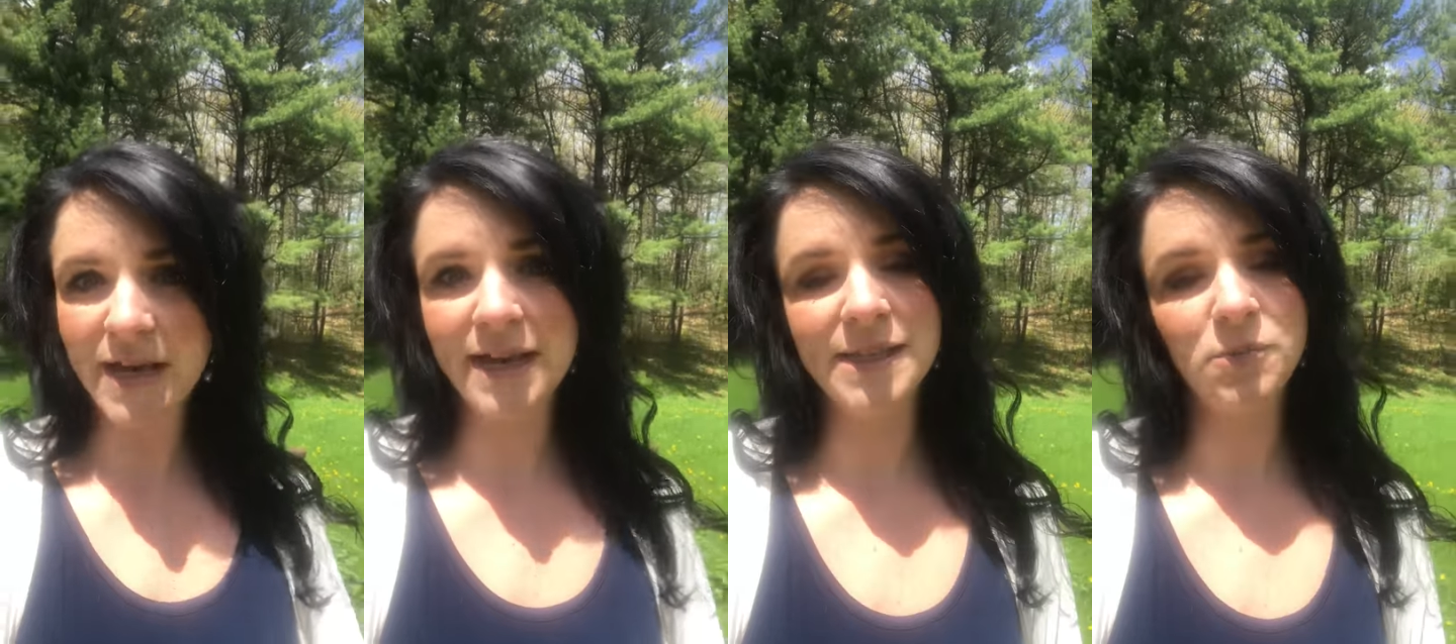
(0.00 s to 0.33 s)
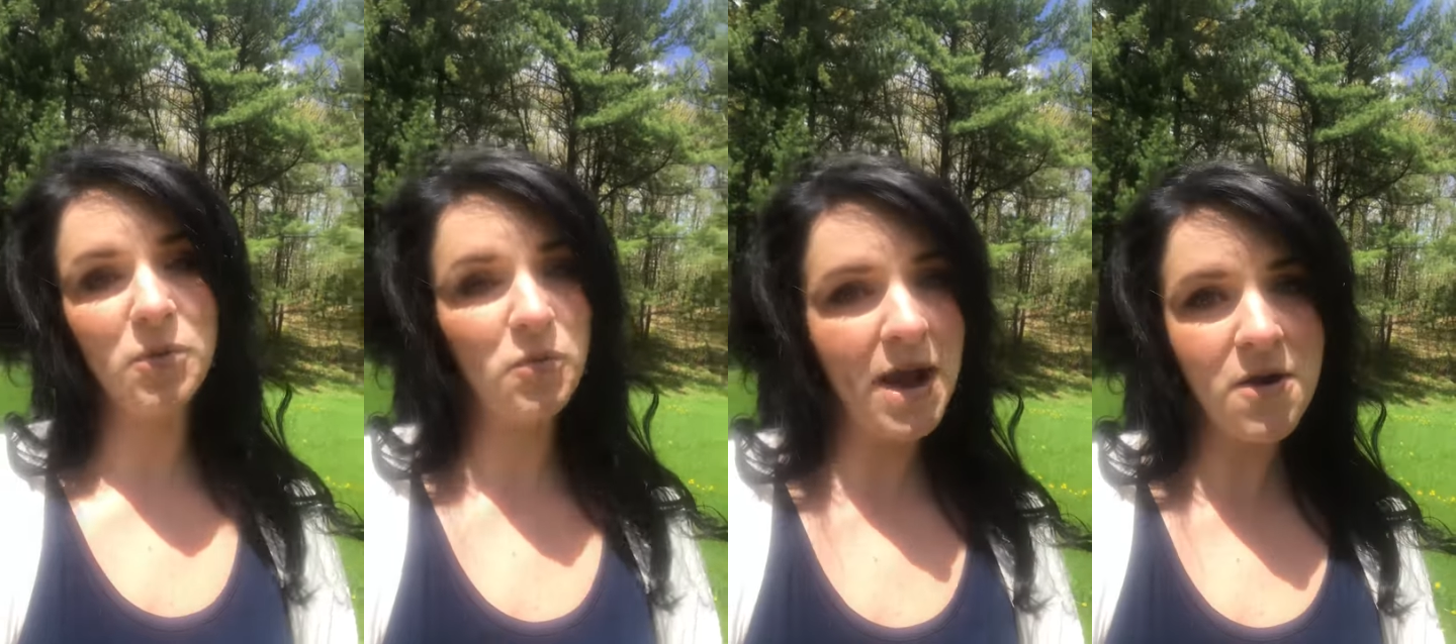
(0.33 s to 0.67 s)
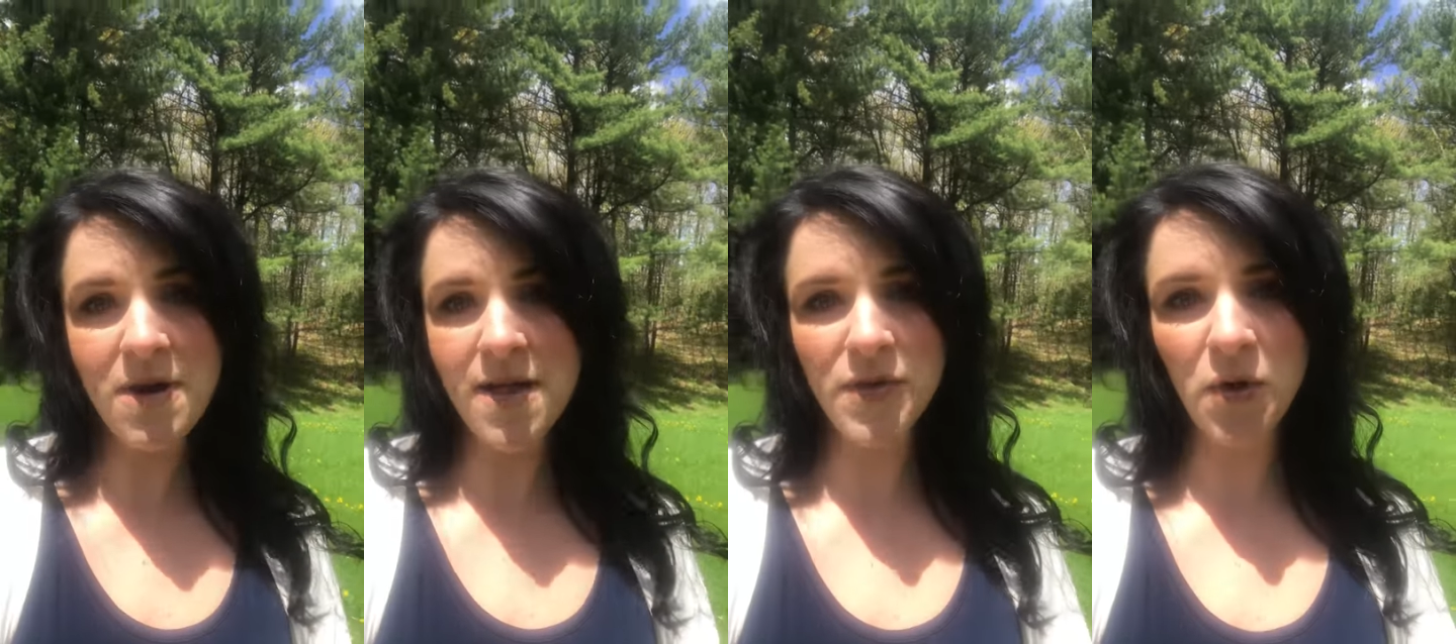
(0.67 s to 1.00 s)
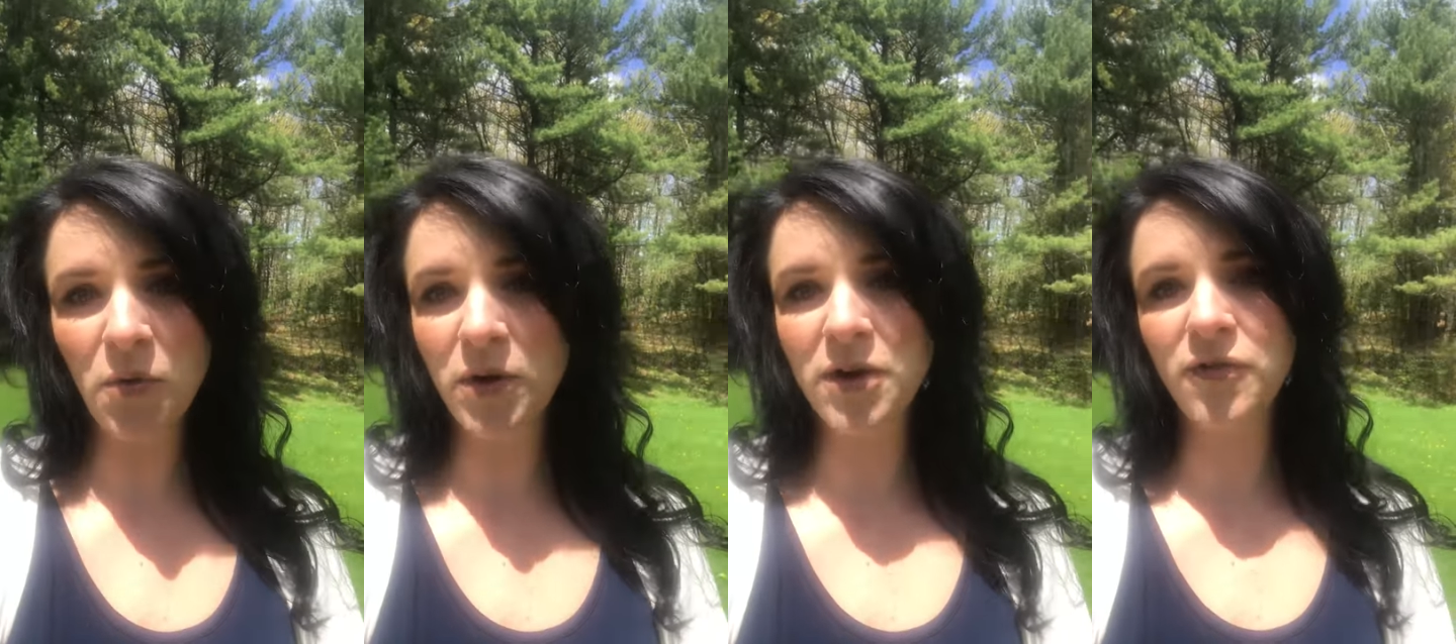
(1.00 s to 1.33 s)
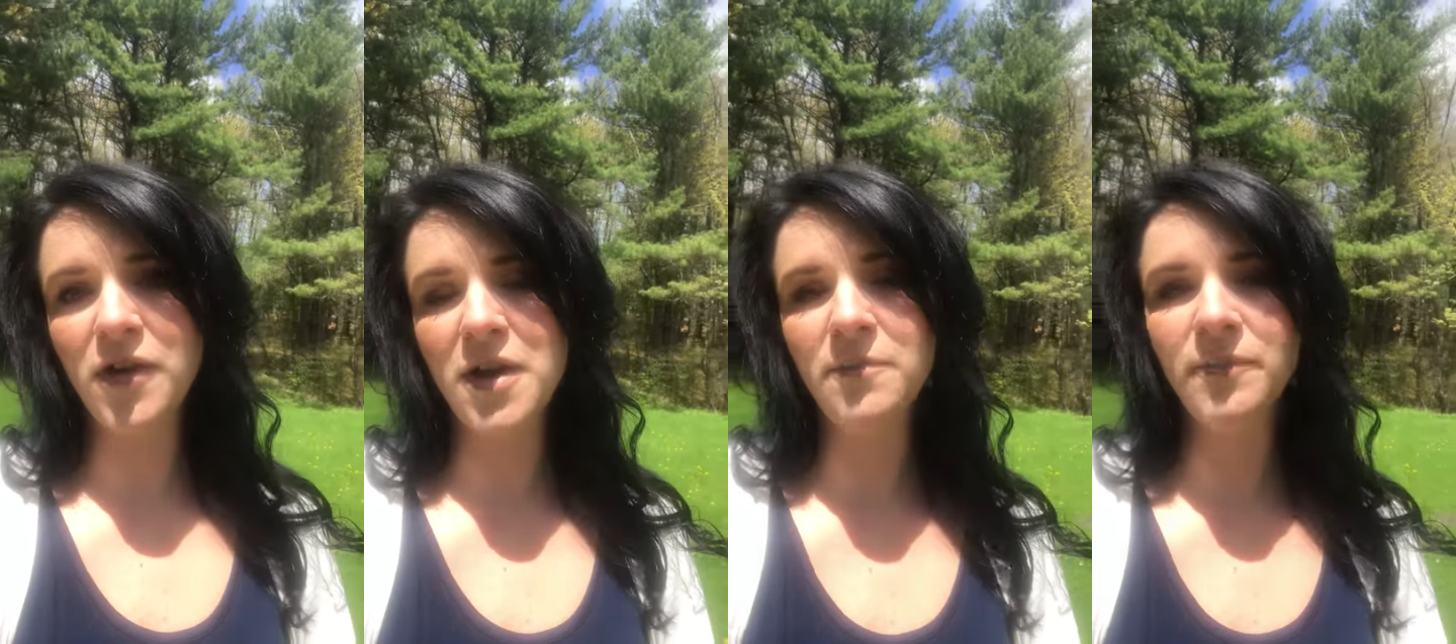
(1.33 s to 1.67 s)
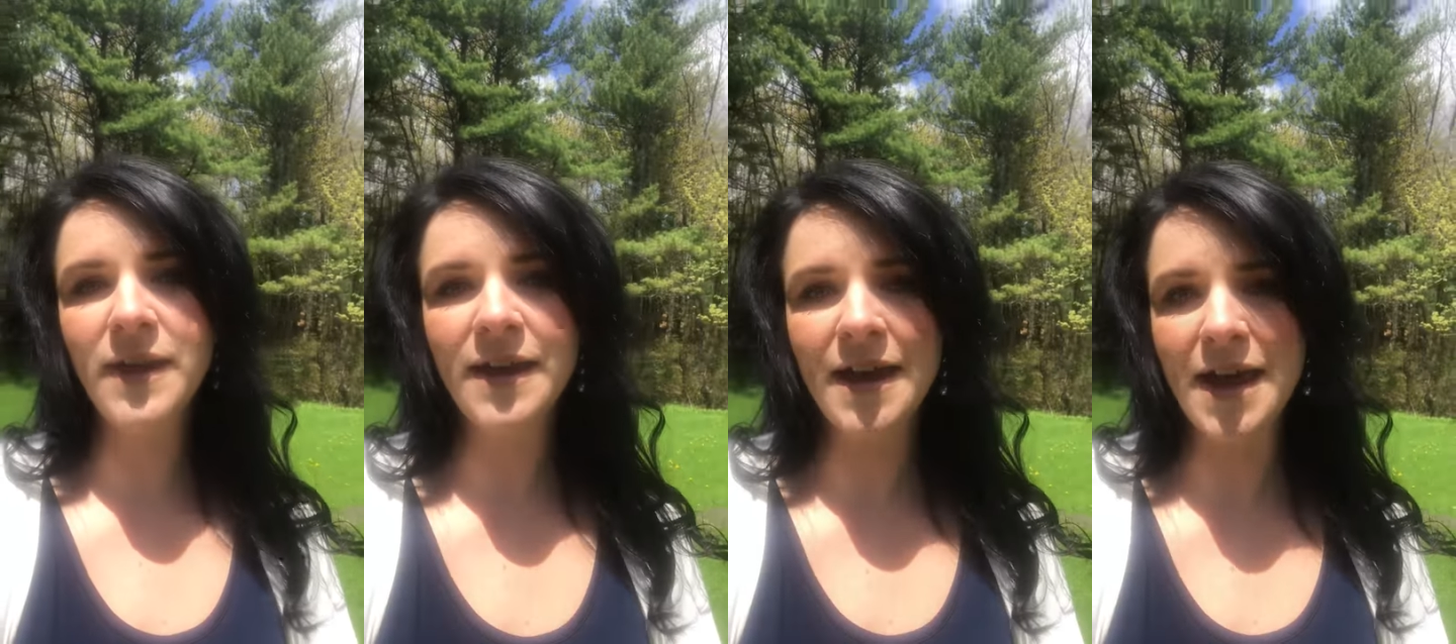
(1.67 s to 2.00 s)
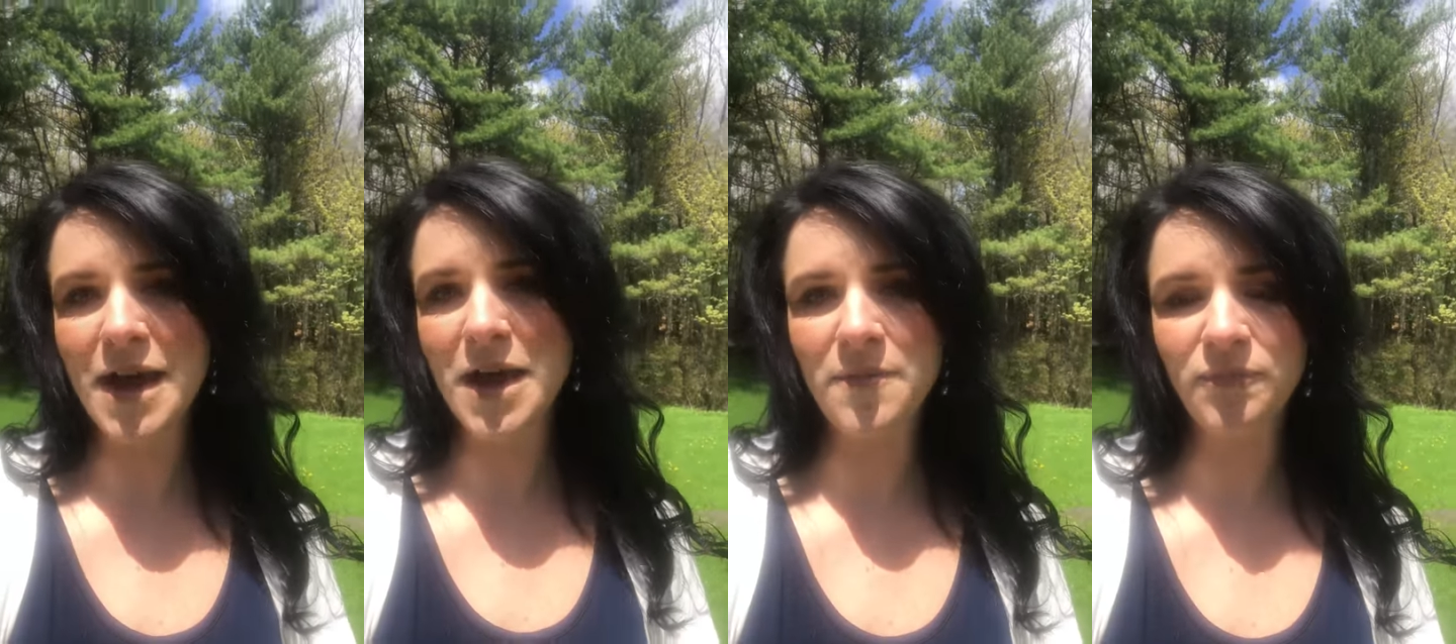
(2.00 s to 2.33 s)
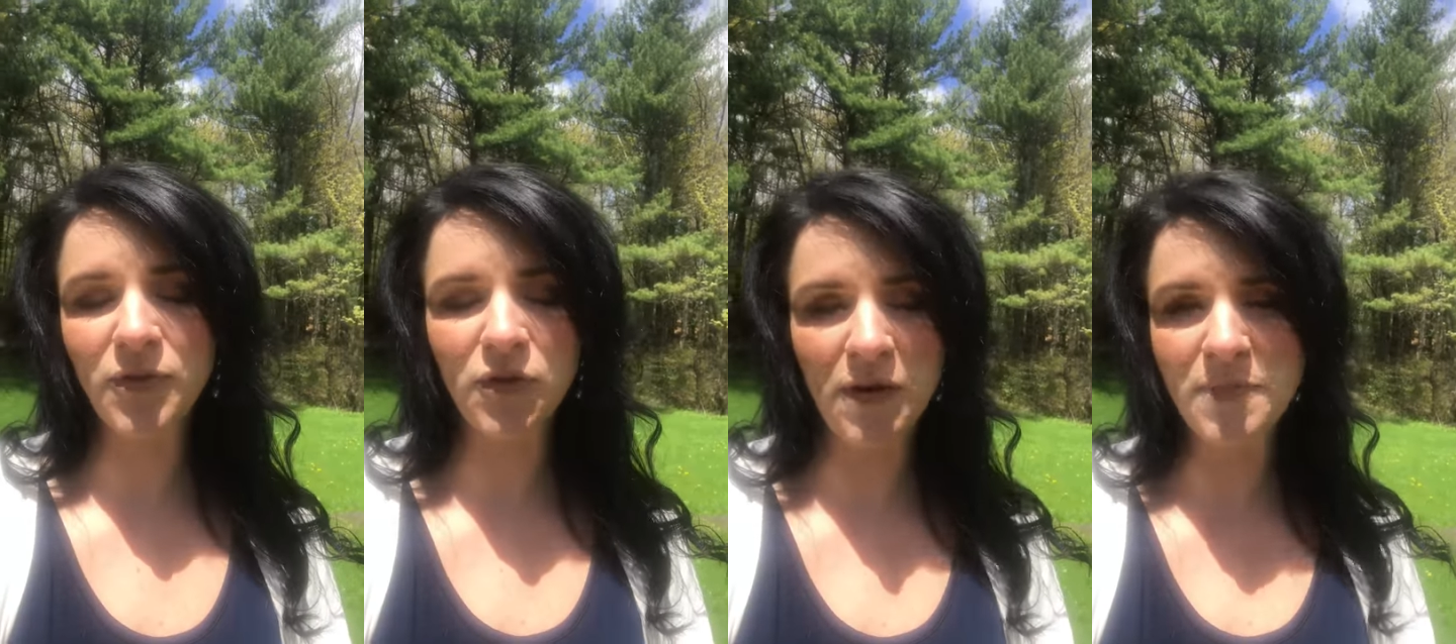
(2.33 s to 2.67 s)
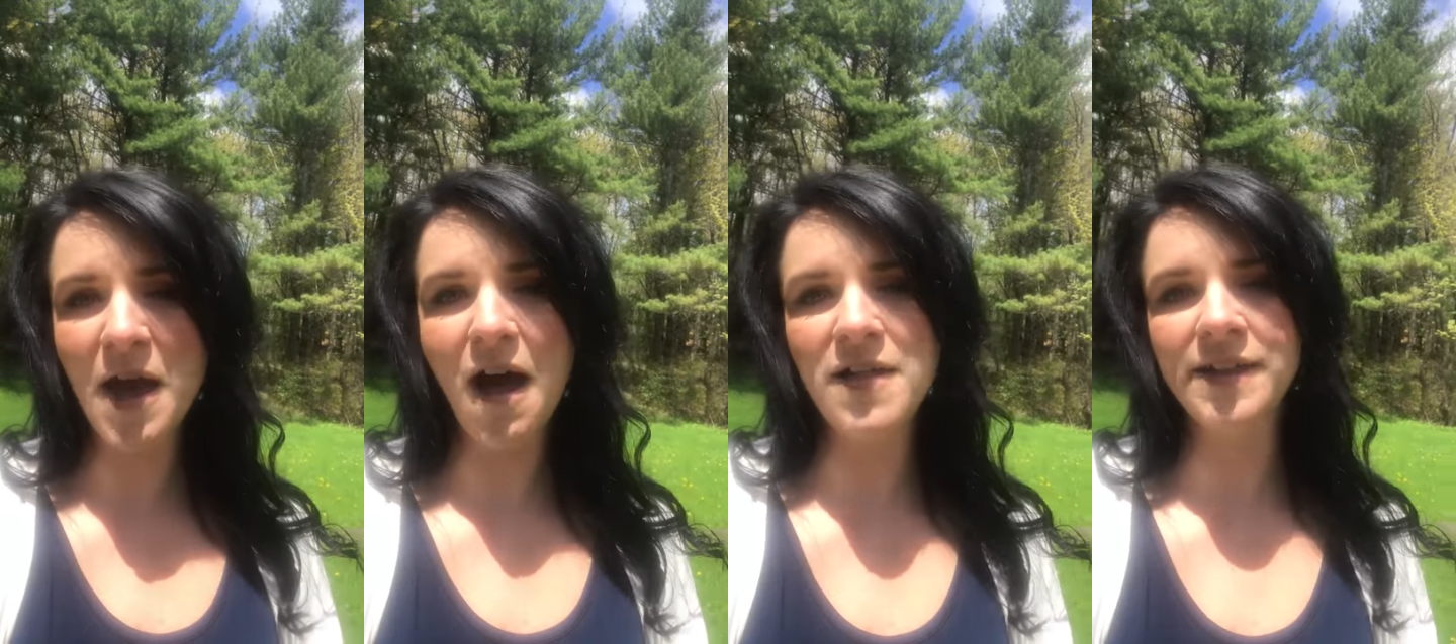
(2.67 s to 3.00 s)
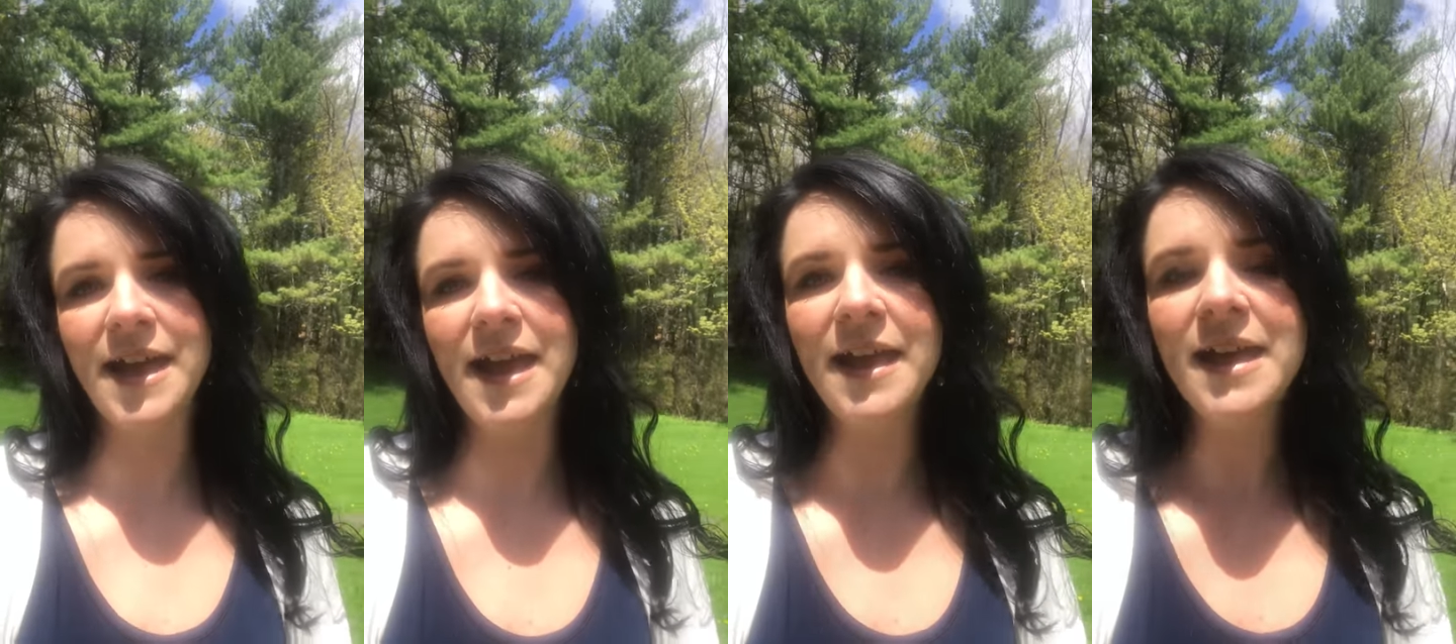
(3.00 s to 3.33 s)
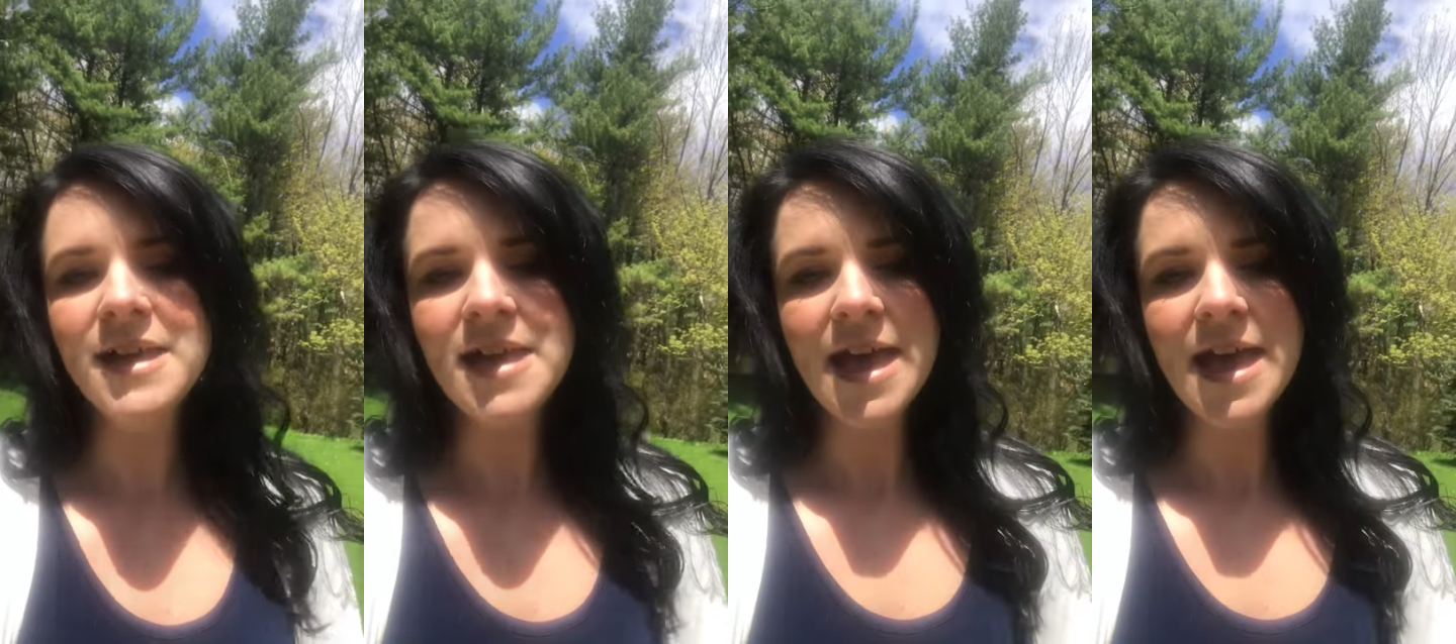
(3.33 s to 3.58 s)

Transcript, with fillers: because we're right around the corner from, um, from the holiday,